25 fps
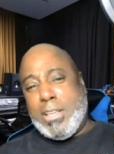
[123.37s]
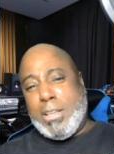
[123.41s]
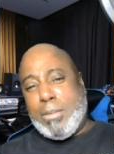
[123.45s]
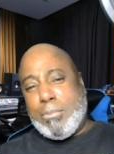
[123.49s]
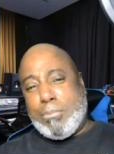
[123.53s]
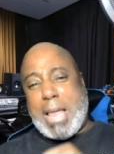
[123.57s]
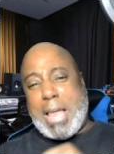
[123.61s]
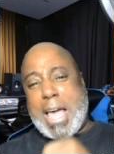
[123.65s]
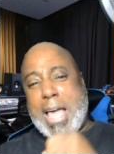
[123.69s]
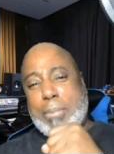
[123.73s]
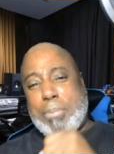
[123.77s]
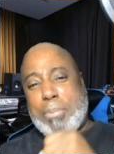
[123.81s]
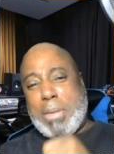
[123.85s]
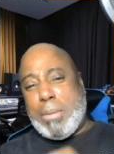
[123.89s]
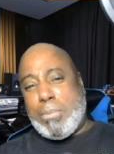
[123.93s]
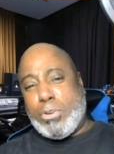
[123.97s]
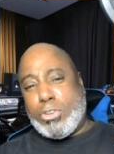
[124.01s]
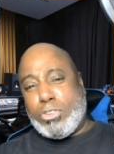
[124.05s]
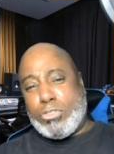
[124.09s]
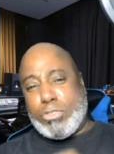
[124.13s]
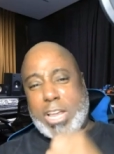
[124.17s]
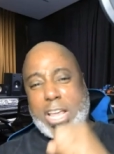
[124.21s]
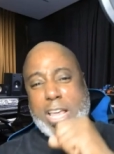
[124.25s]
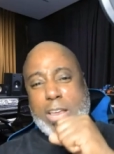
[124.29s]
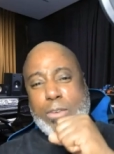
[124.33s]
black people
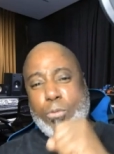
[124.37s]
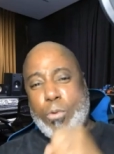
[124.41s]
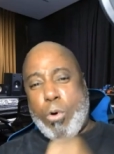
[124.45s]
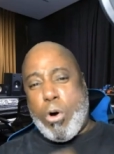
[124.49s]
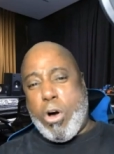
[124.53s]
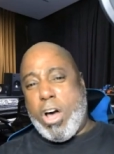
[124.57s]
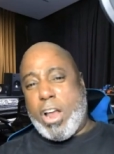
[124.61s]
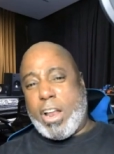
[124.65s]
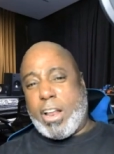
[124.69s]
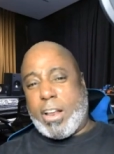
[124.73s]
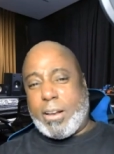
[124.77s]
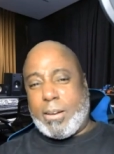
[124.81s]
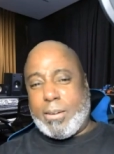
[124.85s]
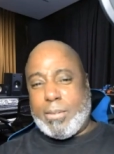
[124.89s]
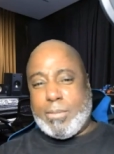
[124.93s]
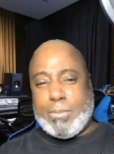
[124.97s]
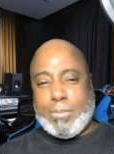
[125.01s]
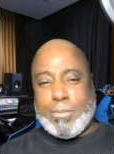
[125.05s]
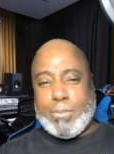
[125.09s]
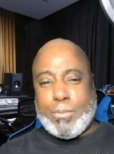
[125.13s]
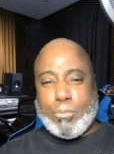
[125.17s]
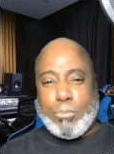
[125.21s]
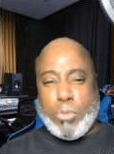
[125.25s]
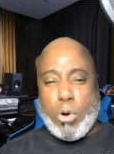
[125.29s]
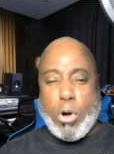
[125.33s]
drinking water,
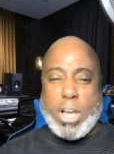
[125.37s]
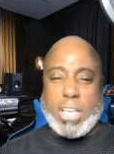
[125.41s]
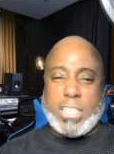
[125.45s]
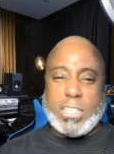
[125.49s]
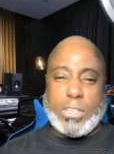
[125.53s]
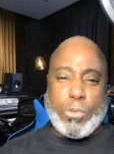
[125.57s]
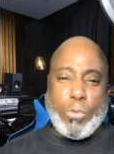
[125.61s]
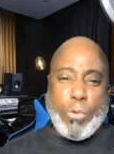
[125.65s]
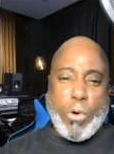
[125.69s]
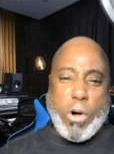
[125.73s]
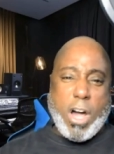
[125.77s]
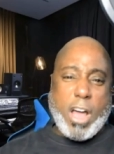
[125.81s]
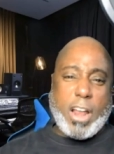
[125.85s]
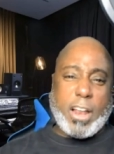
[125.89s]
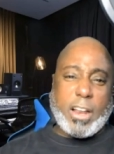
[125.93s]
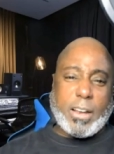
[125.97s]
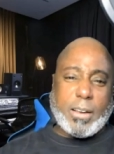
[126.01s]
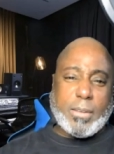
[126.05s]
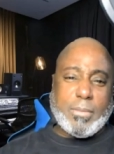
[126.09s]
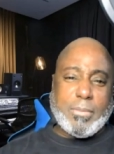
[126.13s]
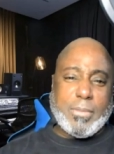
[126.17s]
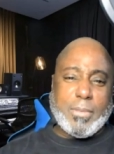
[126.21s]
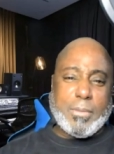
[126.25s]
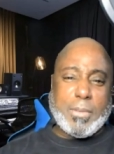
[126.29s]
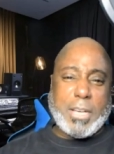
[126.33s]
poison
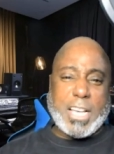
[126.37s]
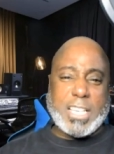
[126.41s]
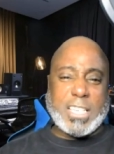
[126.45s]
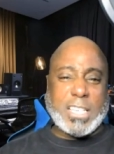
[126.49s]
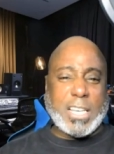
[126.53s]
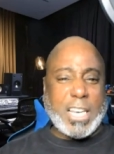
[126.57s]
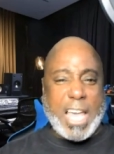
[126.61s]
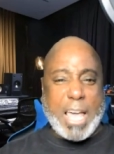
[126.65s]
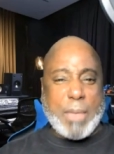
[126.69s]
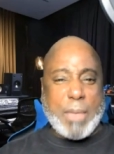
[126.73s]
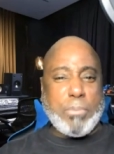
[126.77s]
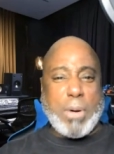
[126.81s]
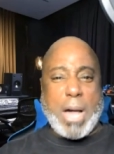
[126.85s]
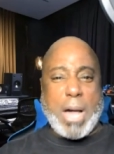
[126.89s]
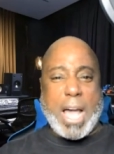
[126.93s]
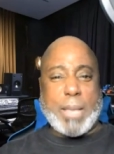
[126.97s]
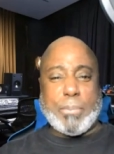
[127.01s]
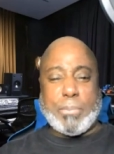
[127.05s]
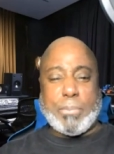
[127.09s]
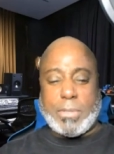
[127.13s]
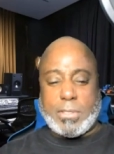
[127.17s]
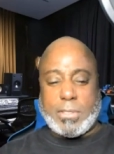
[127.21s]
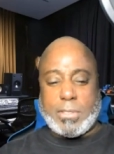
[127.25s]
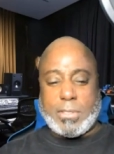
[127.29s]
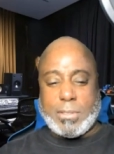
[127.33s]
water because of lead
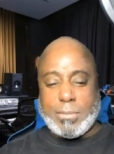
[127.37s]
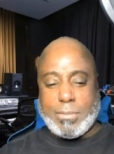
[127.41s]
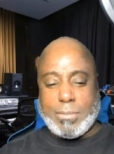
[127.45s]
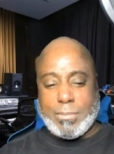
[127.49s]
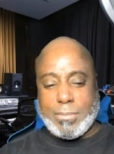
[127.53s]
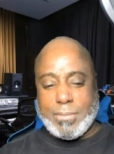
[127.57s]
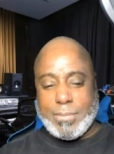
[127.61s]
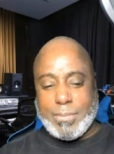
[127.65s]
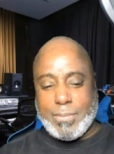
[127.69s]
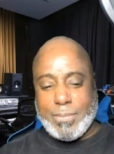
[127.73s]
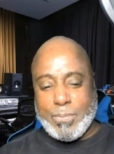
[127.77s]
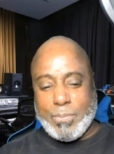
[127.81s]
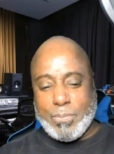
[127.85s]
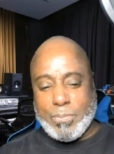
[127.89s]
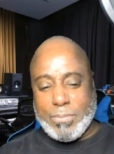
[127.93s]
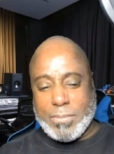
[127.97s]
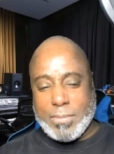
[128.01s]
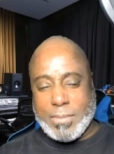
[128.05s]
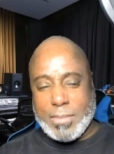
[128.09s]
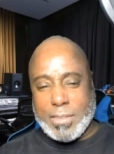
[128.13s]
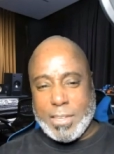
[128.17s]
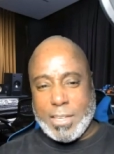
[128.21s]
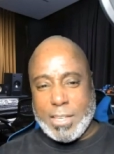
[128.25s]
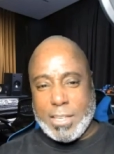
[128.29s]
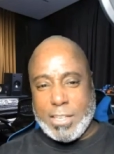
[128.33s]
pipes.
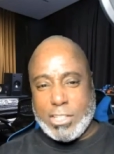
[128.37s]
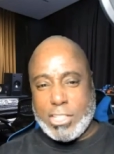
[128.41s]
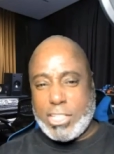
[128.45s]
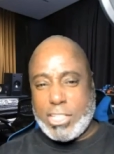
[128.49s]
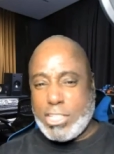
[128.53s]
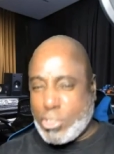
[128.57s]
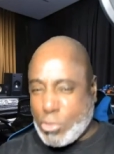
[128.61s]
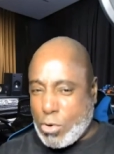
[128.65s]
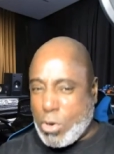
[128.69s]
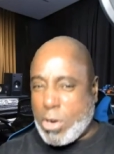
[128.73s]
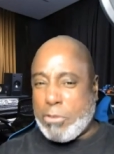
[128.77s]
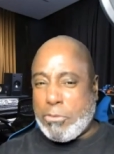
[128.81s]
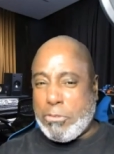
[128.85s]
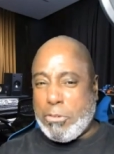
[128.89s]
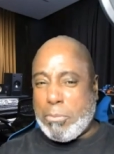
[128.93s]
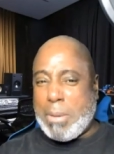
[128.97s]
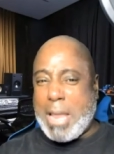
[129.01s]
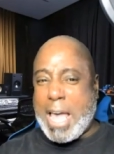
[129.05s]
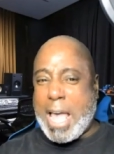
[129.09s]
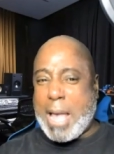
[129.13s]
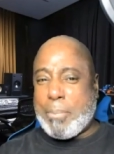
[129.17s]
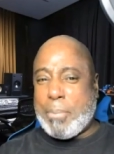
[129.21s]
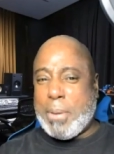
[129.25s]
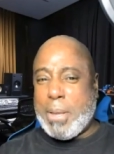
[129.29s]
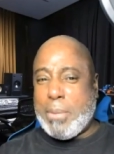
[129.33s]
She's doing it for
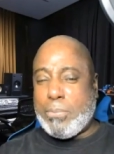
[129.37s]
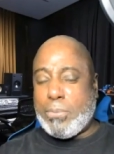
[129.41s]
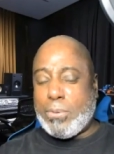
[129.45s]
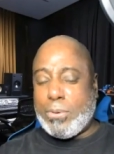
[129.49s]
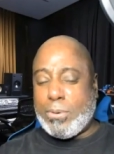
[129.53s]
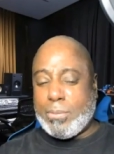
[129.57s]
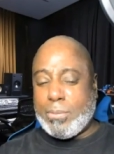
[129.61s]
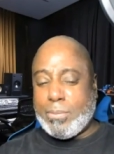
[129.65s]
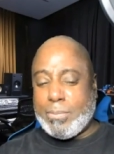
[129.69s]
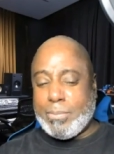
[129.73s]
black people.